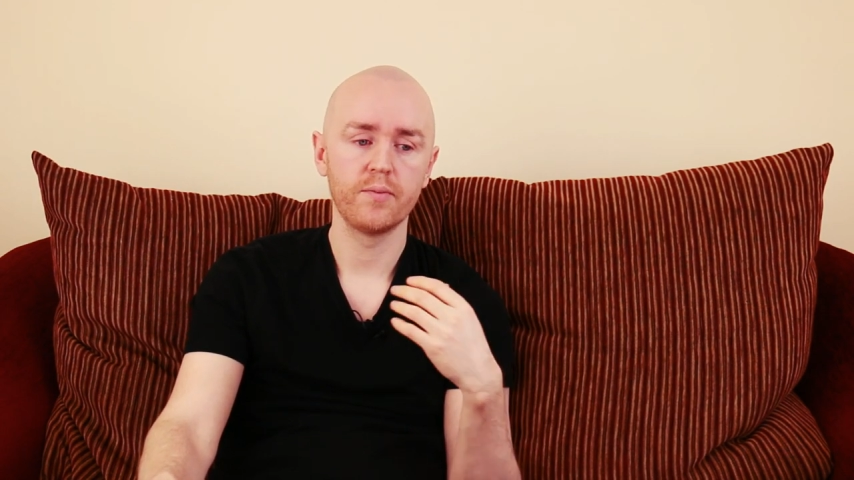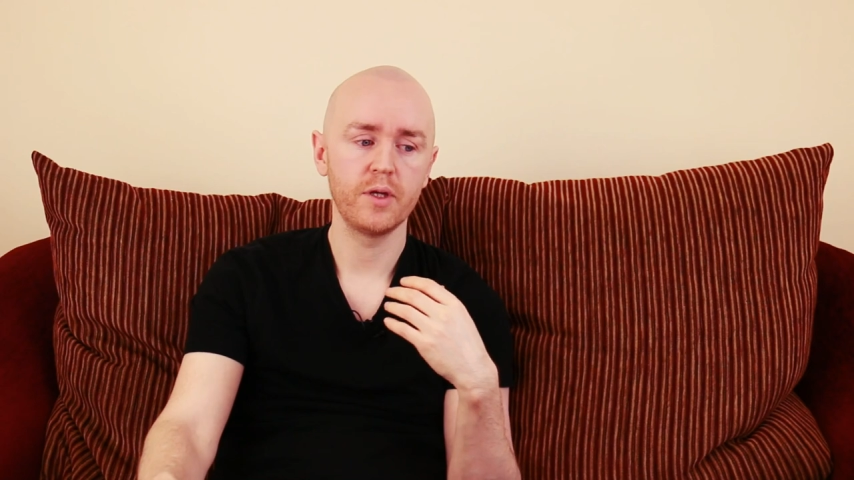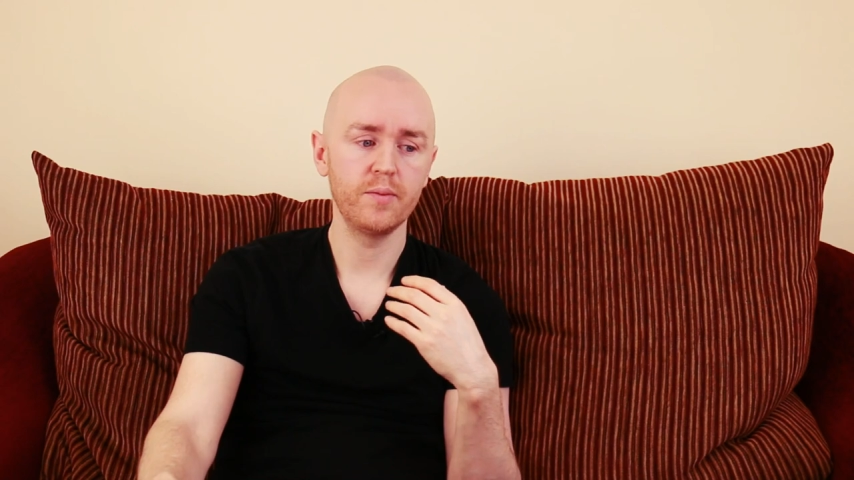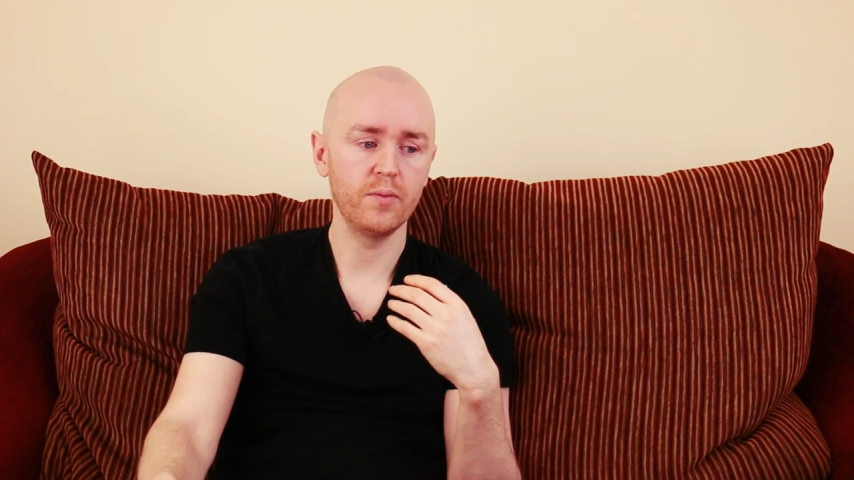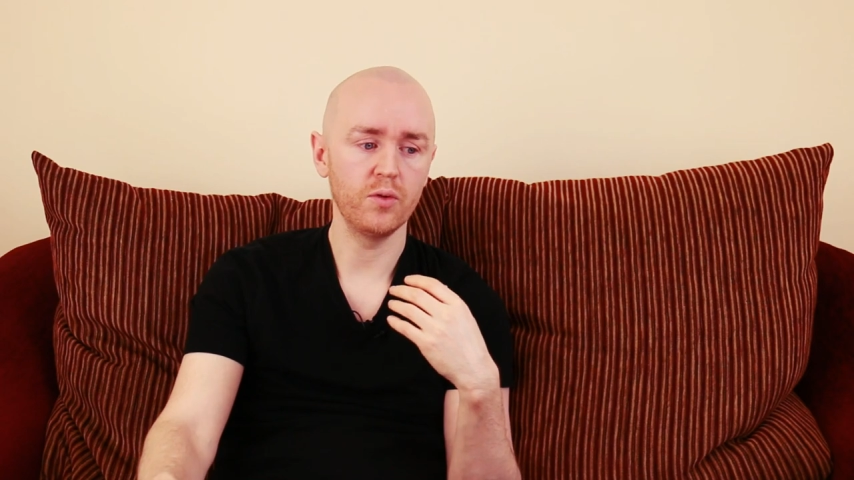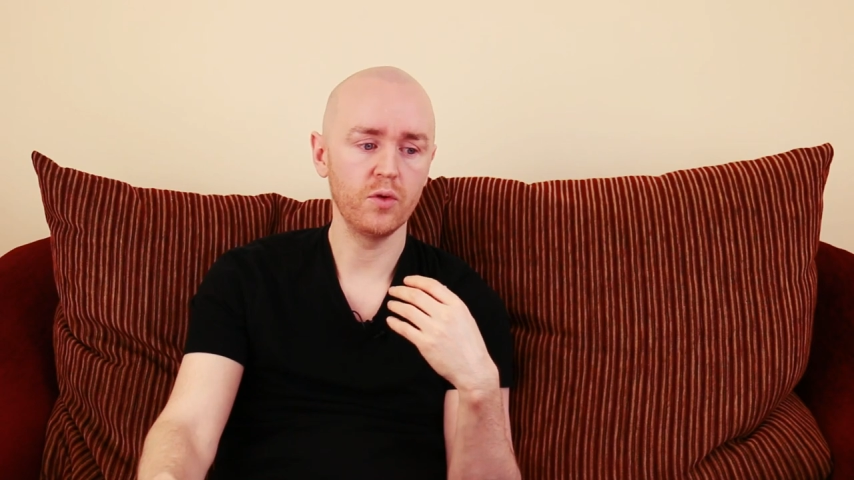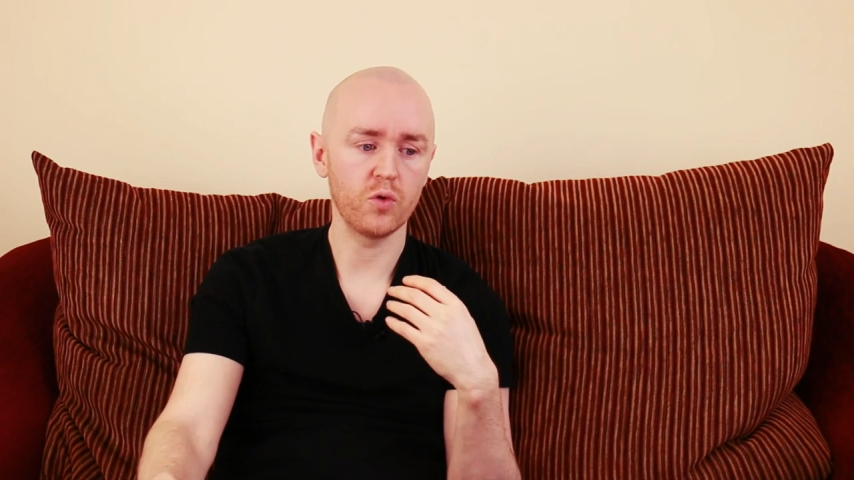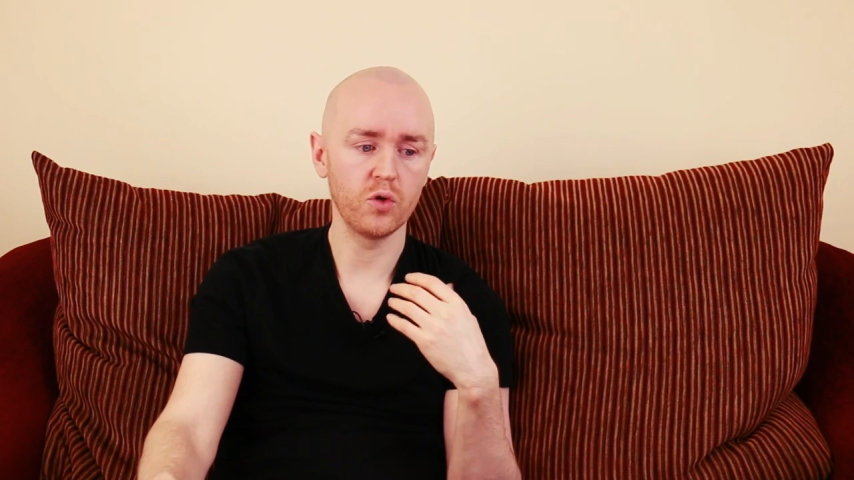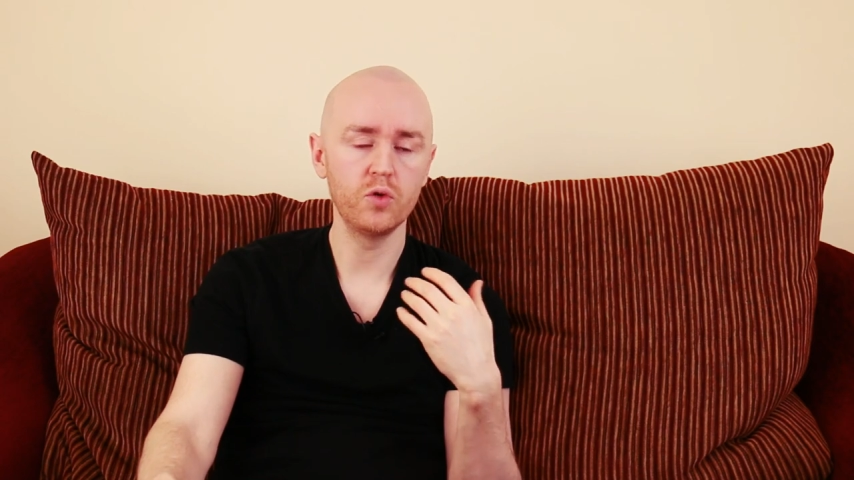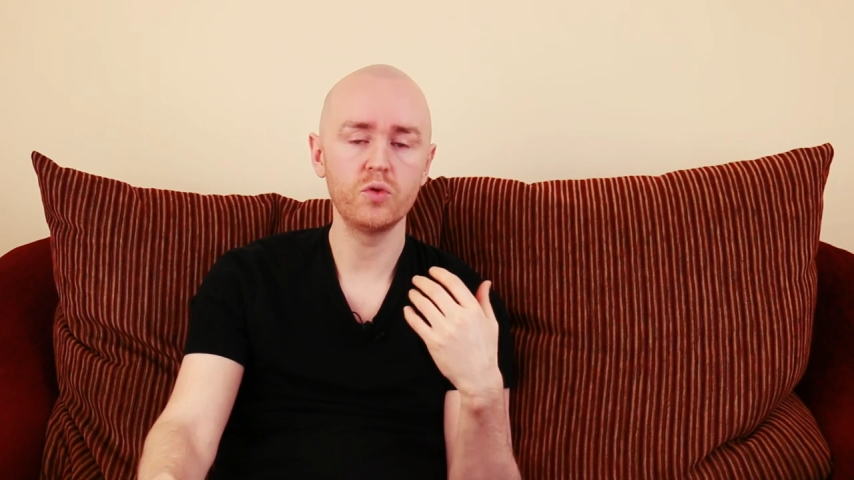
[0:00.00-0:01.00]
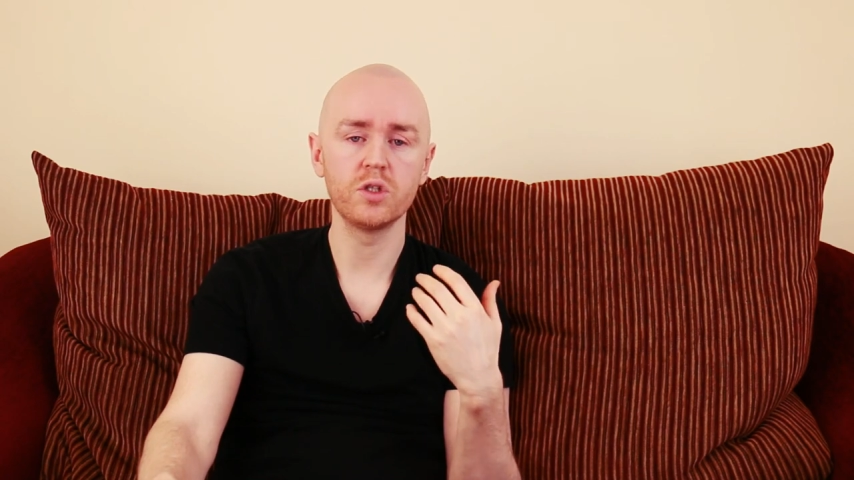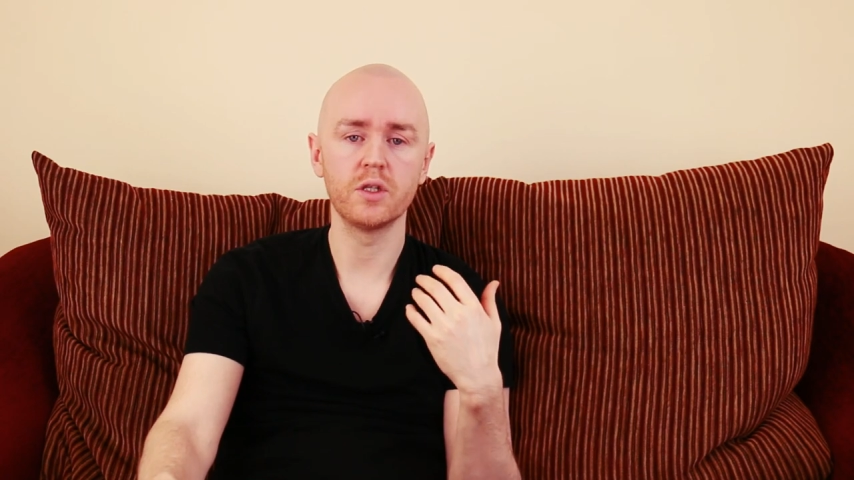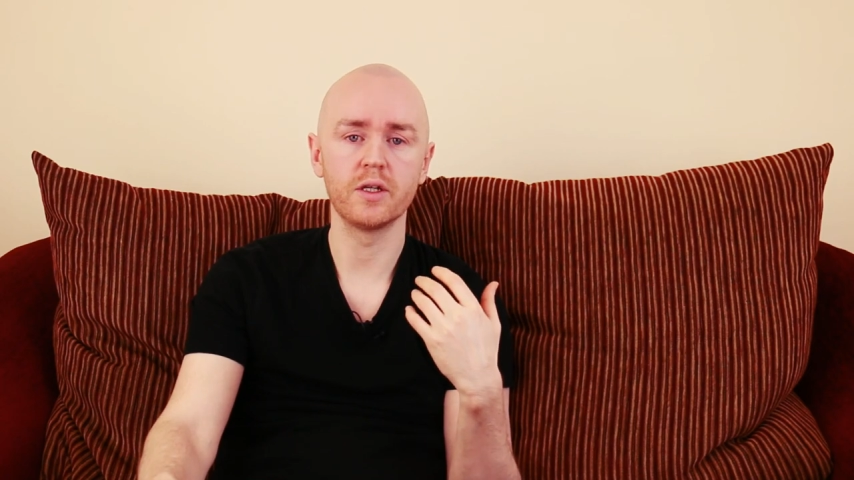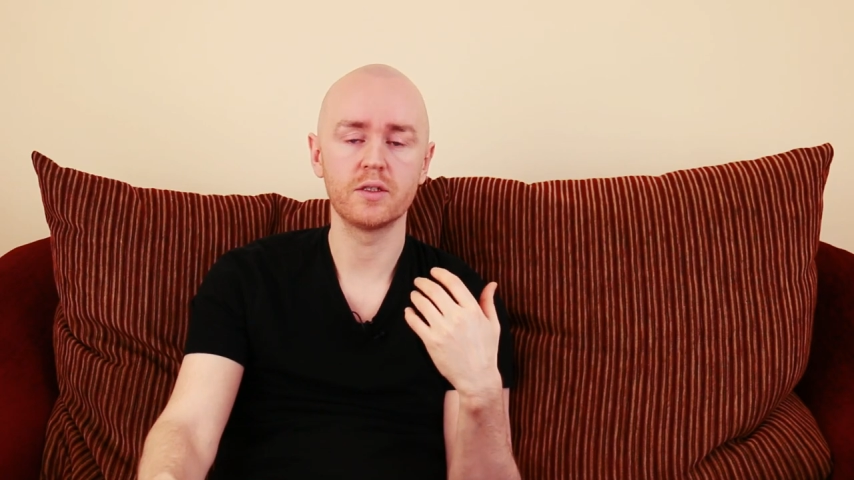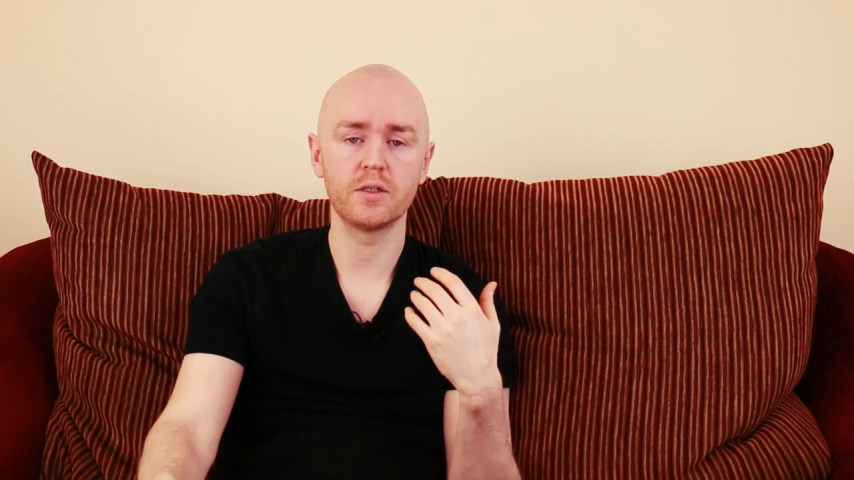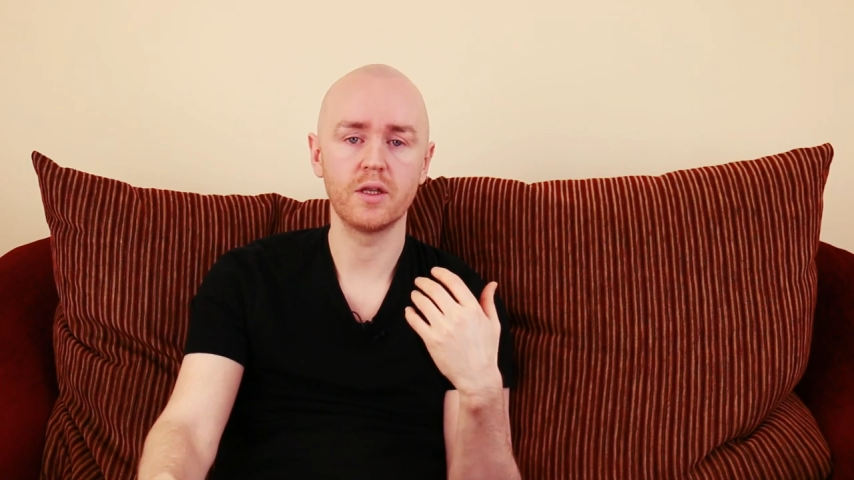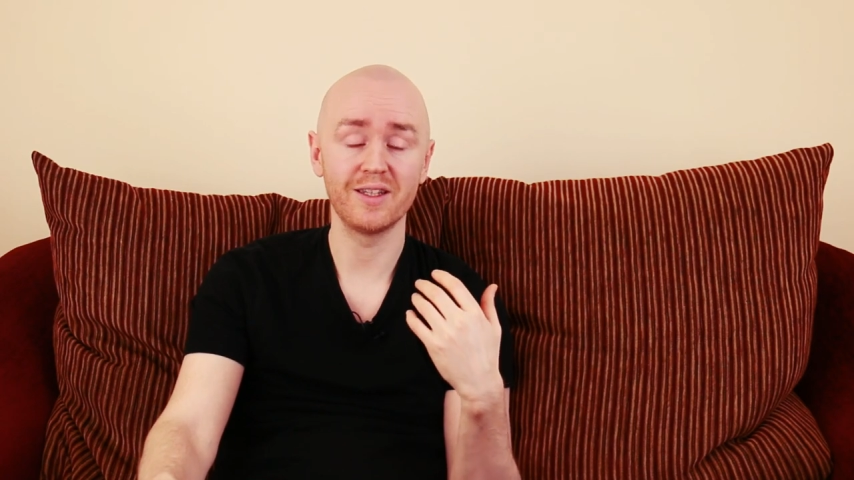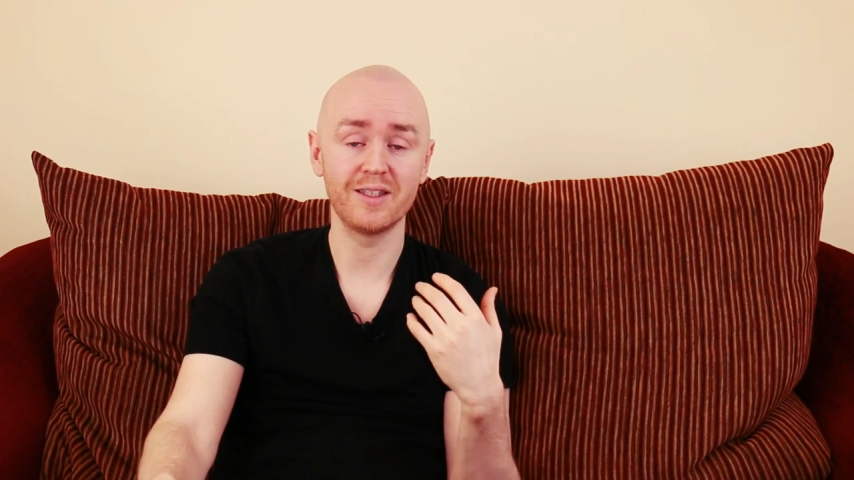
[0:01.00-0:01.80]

People who are using this